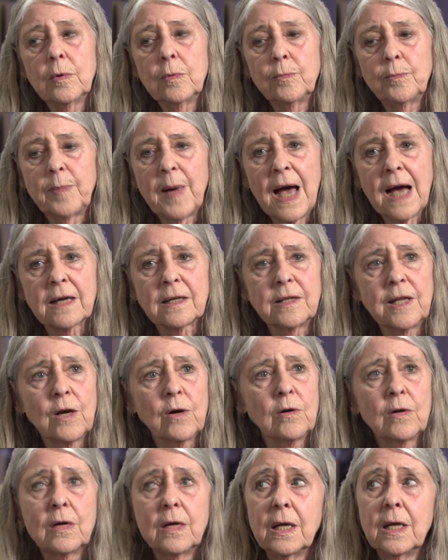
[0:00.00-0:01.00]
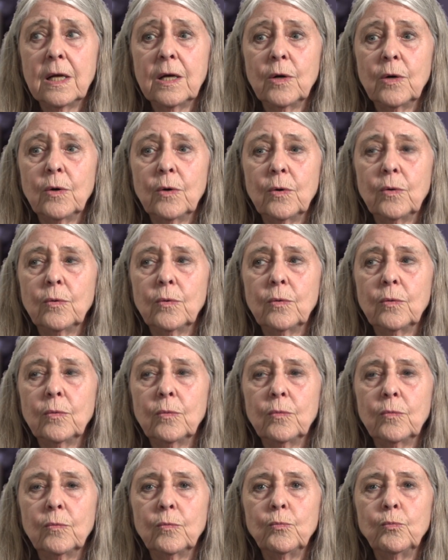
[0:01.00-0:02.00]
back in the early days.
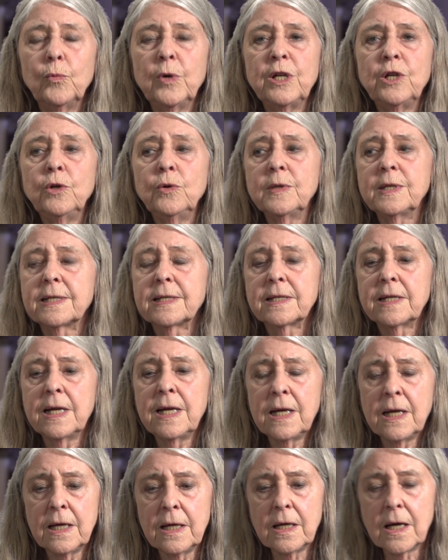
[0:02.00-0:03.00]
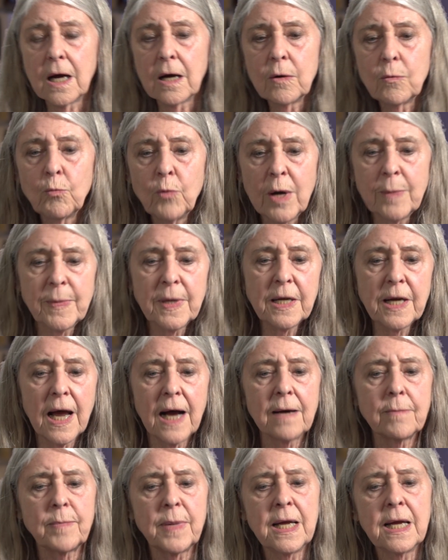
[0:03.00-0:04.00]
When you see women
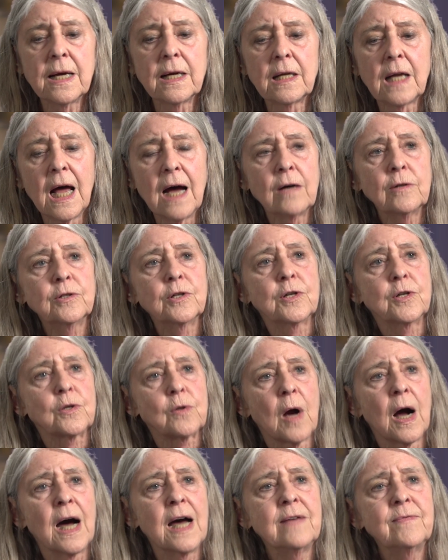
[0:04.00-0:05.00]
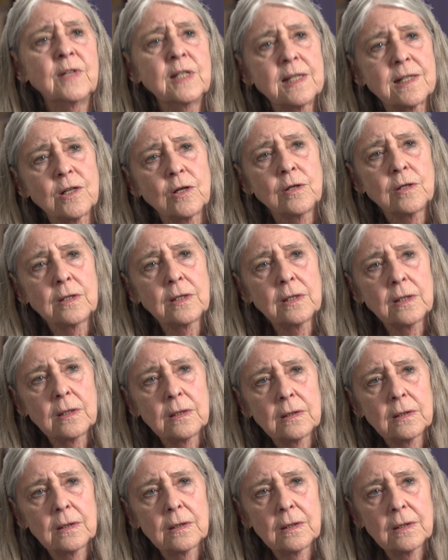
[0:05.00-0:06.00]
not being allowed to drive in
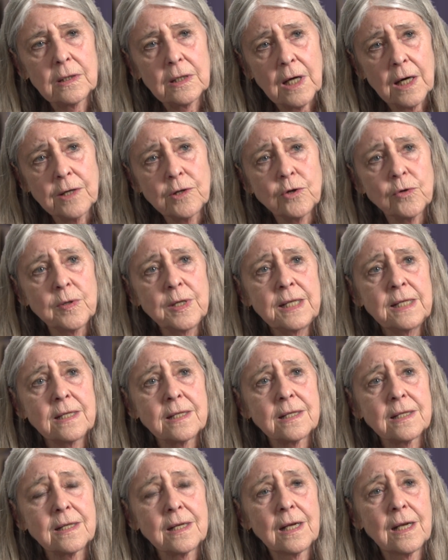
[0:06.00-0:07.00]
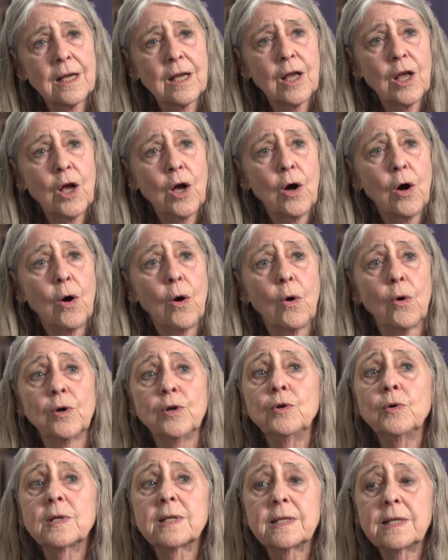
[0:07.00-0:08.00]
certain countries, or
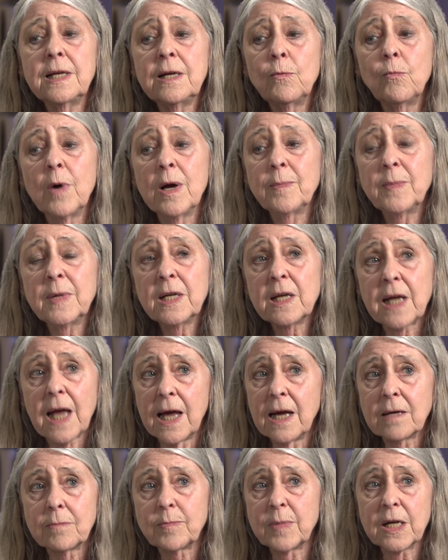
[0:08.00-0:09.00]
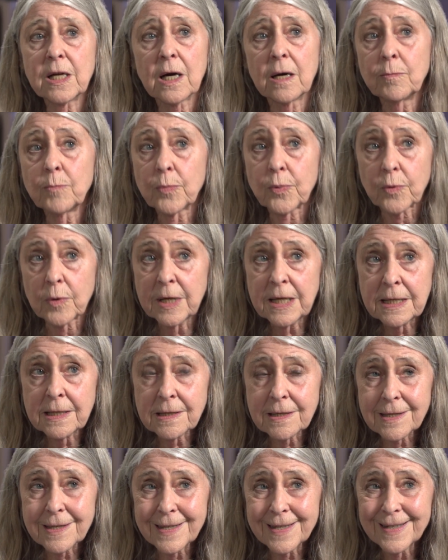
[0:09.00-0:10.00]
you see women can't become
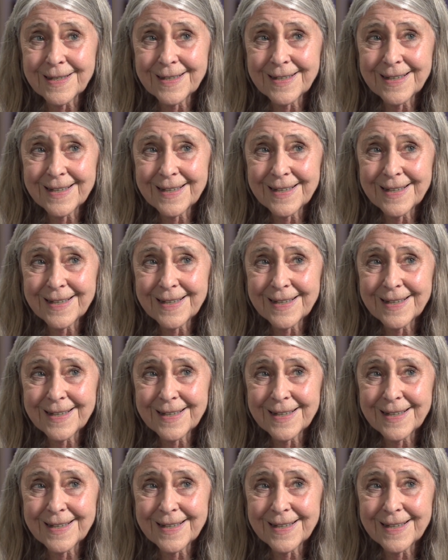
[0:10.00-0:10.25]
priests,